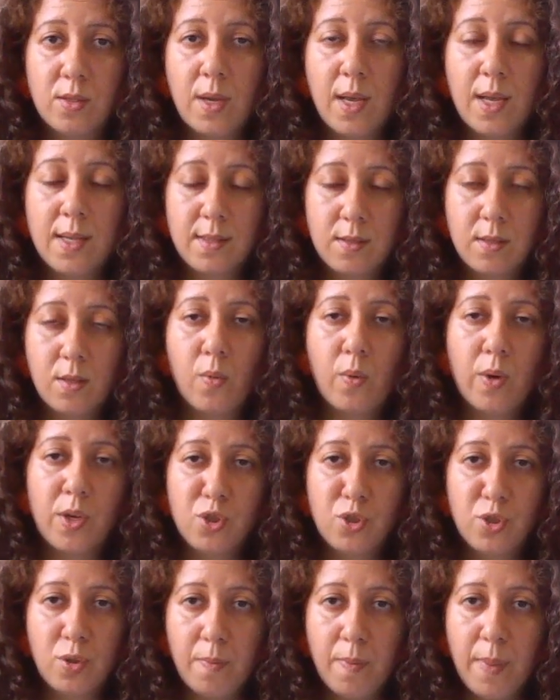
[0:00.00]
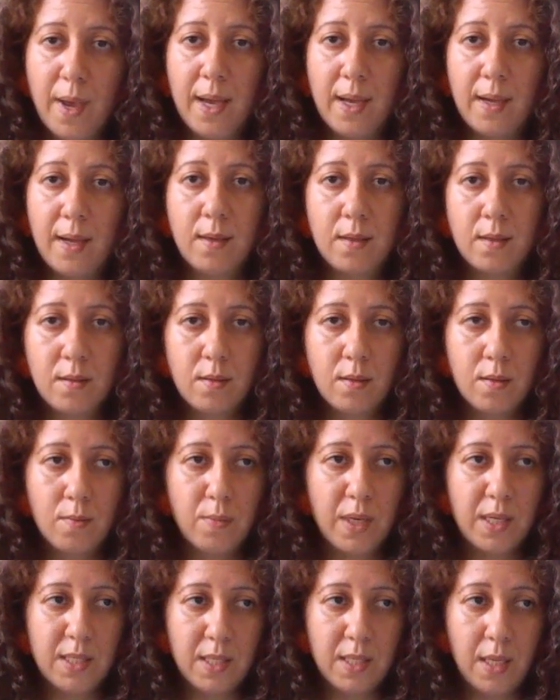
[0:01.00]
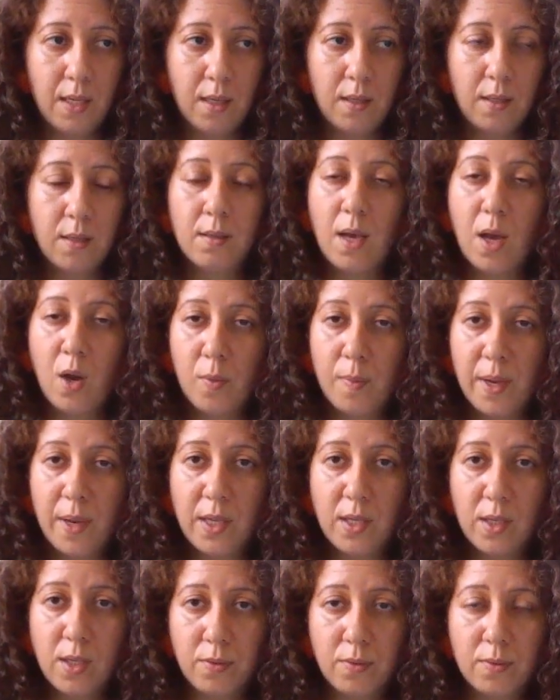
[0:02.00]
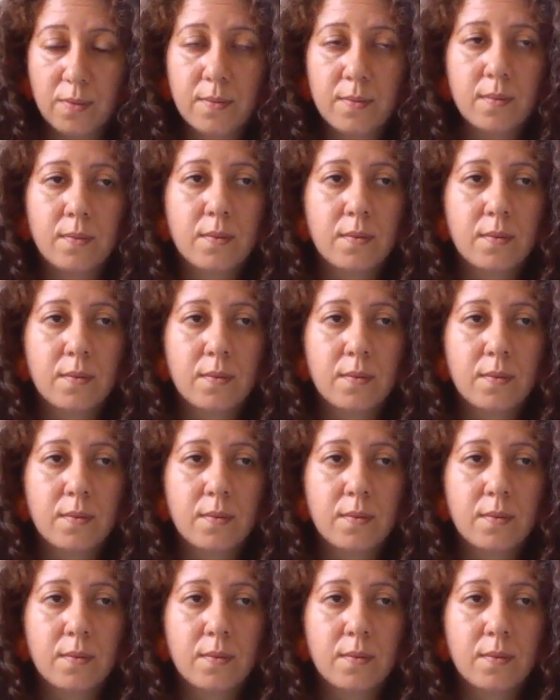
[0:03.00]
ask the question back by saying, how about you?